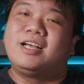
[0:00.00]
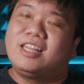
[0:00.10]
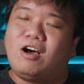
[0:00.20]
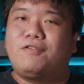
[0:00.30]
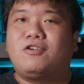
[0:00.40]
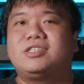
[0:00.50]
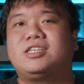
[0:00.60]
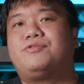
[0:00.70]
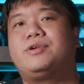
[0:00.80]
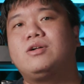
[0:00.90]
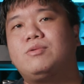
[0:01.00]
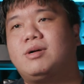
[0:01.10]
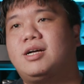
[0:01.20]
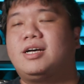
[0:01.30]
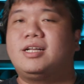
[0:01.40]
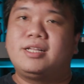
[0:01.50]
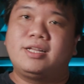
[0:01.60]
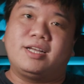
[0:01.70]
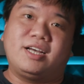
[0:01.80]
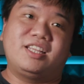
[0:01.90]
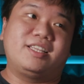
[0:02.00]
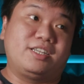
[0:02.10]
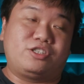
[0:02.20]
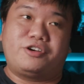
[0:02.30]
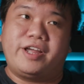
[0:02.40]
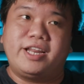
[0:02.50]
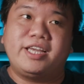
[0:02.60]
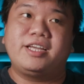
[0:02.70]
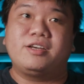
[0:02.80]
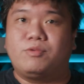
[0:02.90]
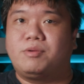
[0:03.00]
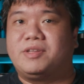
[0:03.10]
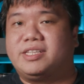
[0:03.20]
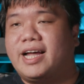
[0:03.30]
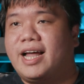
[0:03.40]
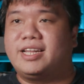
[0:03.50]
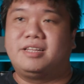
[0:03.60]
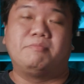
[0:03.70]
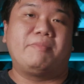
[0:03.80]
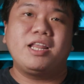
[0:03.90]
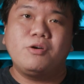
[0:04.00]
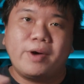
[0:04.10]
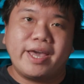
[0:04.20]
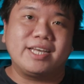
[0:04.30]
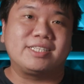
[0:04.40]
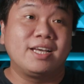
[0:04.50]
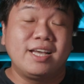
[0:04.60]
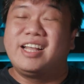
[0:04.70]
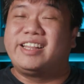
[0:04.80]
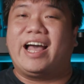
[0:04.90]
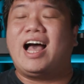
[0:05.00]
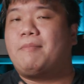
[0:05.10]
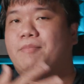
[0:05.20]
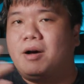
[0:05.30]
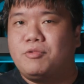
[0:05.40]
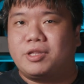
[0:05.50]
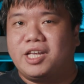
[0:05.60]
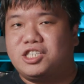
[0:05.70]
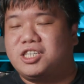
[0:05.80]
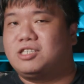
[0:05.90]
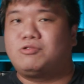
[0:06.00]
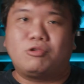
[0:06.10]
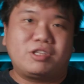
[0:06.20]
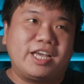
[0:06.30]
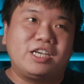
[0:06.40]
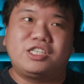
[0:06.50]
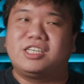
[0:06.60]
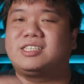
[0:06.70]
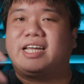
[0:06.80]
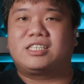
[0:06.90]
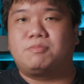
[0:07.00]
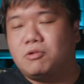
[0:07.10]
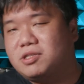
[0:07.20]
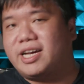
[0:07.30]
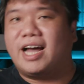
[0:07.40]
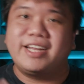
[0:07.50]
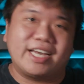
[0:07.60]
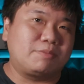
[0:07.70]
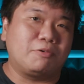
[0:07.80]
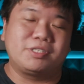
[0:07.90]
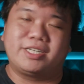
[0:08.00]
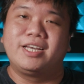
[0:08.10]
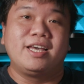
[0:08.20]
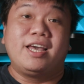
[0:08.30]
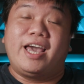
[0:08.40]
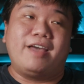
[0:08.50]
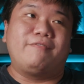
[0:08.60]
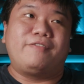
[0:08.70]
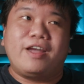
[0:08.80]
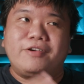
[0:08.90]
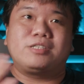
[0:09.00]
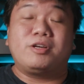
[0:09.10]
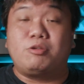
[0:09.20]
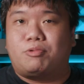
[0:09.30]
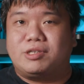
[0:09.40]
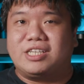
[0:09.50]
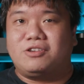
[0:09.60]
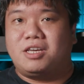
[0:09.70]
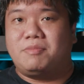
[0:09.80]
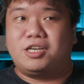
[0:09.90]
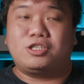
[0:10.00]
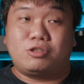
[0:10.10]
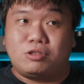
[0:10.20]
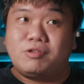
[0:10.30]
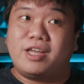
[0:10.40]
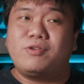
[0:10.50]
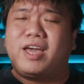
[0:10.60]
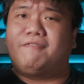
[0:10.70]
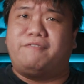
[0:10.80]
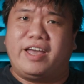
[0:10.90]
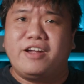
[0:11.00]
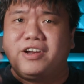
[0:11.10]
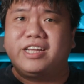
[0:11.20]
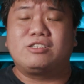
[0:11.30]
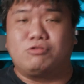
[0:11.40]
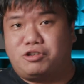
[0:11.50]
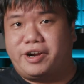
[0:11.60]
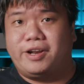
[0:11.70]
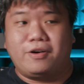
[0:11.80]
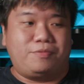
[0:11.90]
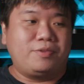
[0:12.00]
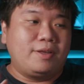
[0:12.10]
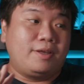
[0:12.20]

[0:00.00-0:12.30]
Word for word: Now, of course, in real world, uh, the training will be done in many ways. There are permutations, rotations, exposing, underexposing, and various way to process your image so that you get variance to train on.